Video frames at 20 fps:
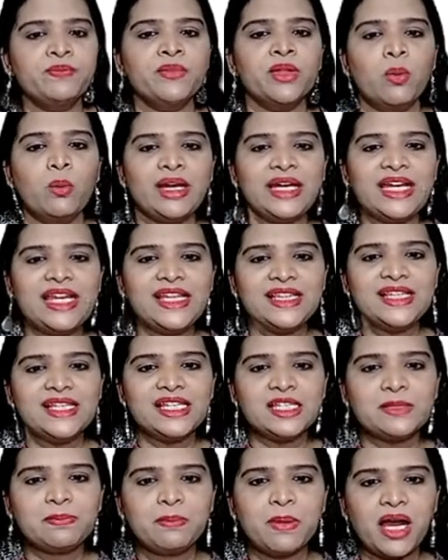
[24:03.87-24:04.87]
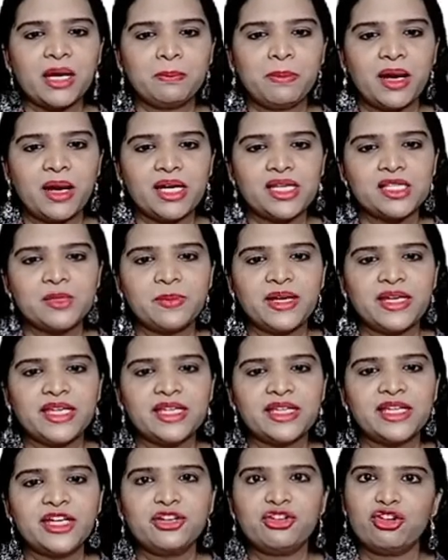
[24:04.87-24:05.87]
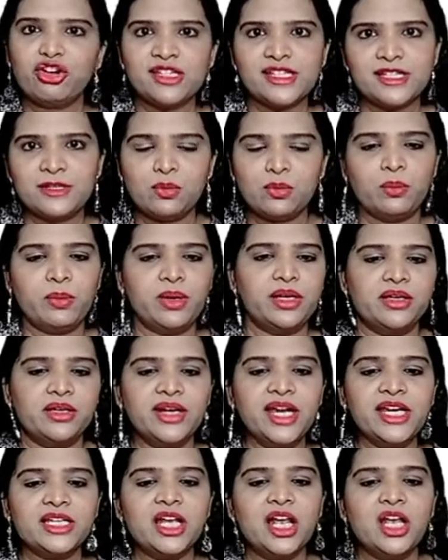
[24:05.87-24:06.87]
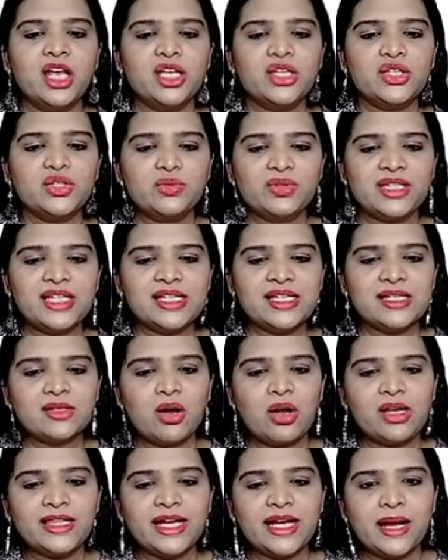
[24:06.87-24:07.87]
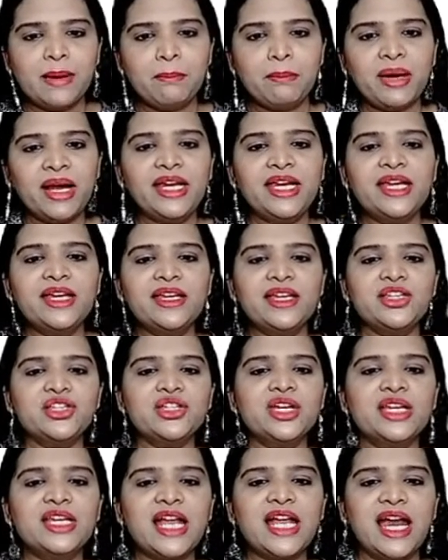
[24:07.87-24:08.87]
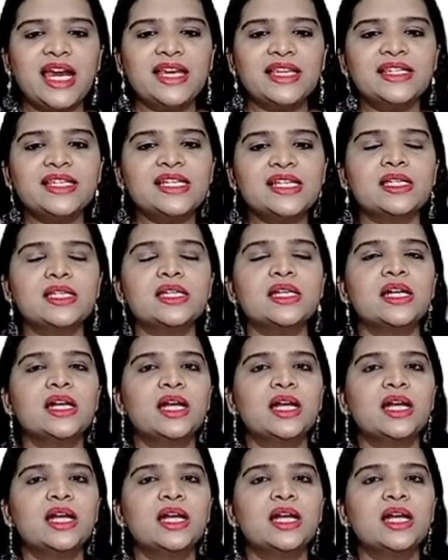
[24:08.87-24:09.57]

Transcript: Only this part participate in the crossing over, right? So, this is called the combining region and this